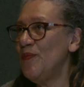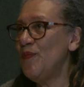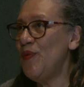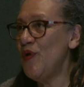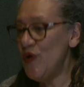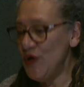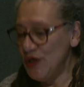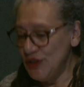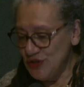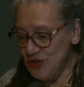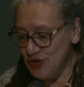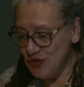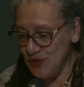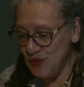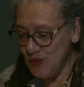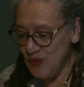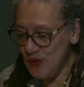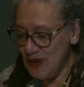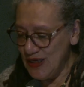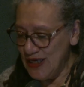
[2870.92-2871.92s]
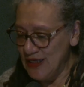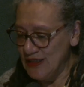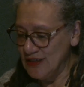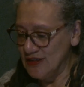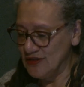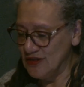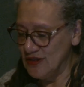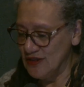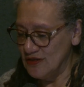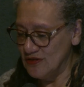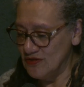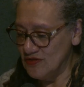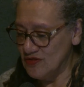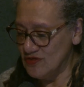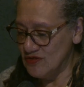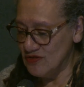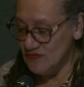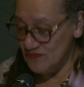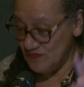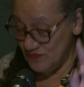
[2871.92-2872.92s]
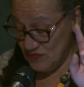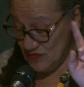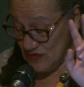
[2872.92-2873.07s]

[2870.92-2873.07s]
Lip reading: point to innocence,